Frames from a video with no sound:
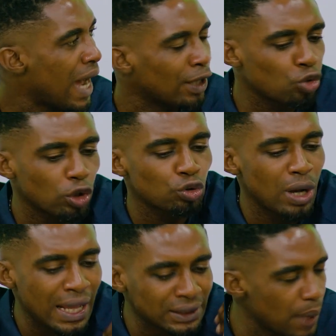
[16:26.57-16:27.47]
and to also
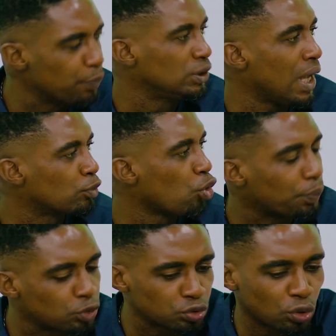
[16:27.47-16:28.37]
enable them
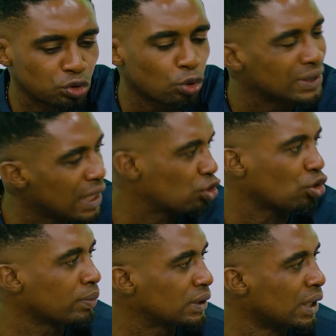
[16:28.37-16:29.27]
to gain
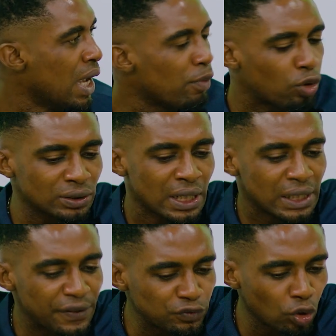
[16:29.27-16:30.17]
something. Because
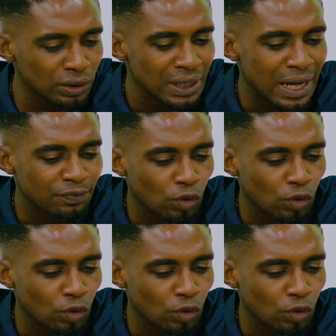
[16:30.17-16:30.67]
if not,